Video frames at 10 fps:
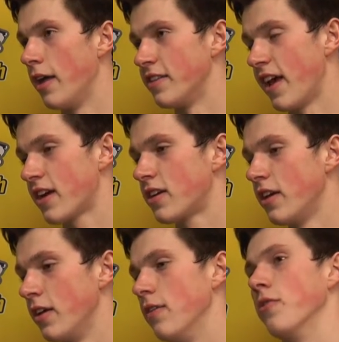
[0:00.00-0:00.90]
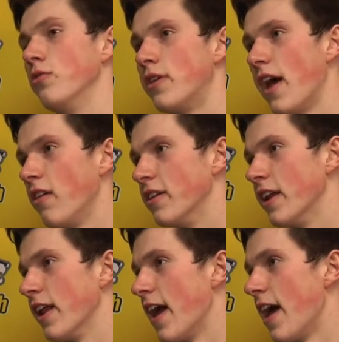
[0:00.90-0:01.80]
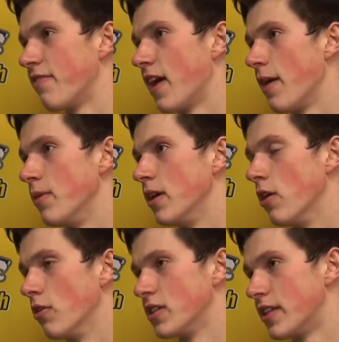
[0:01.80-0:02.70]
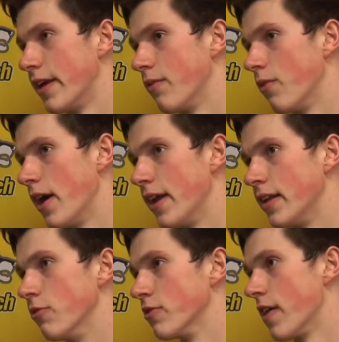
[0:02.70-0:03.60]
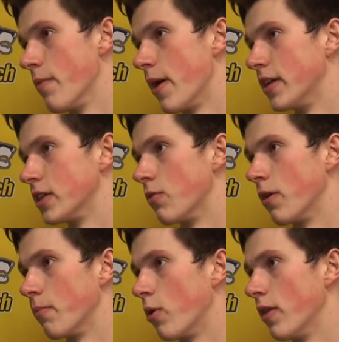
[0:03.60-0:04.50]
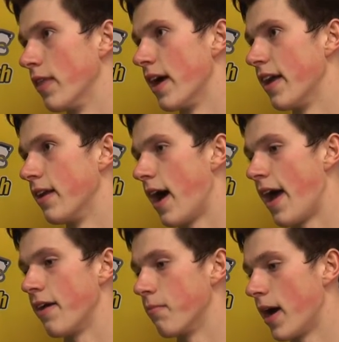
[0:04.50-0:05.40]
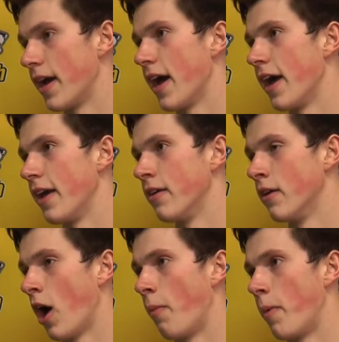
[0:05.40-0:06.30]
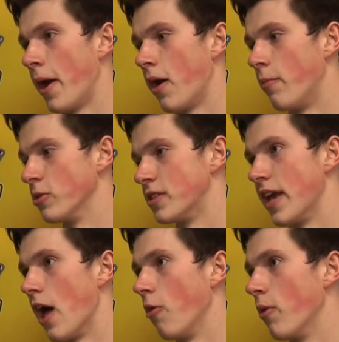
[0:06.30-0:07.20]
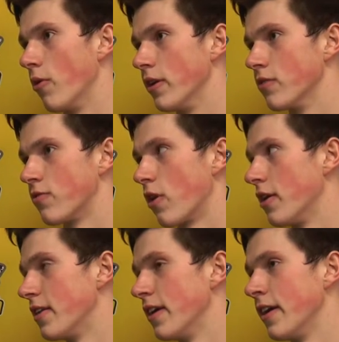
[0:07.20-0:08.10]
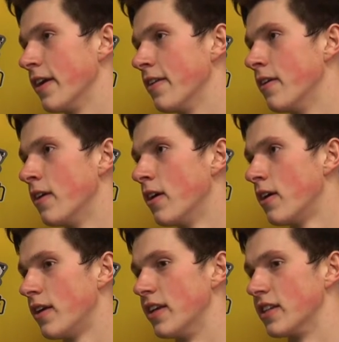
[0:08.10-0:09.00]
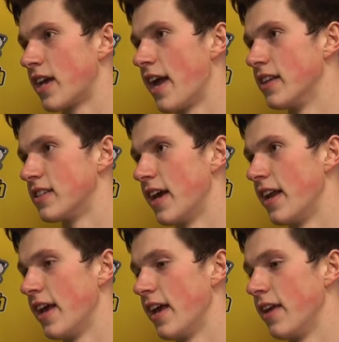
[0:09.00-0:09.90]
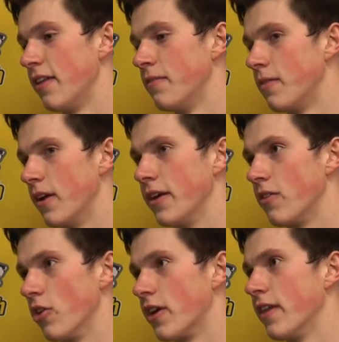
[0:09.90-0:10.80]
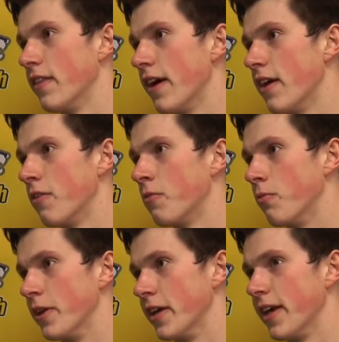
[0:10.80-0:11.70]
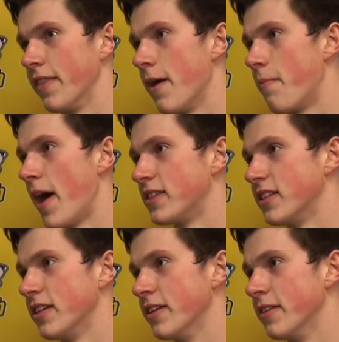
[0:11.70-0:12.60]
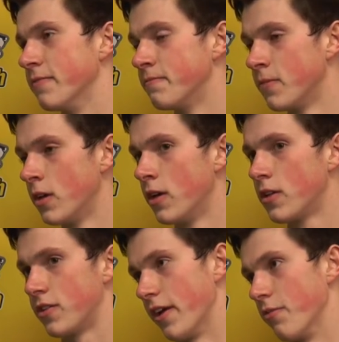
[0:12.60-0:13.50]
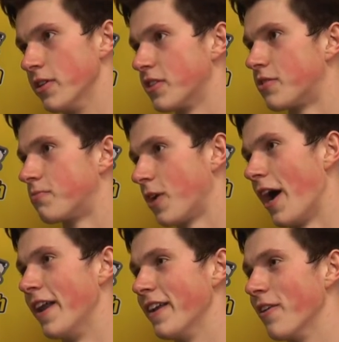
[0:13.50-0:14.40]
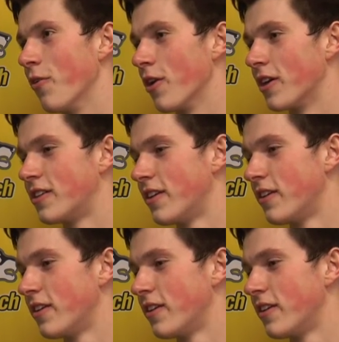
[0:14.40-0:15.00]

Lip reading: It was actually Luke Heller did at halftime. He noticed it when he was on the bench at one point that I had my guy up at almost the elbow and he was fronting, and he just kind of said, hey, like, look in there, we can get that pass in, and suddenly we just tried it and it worked.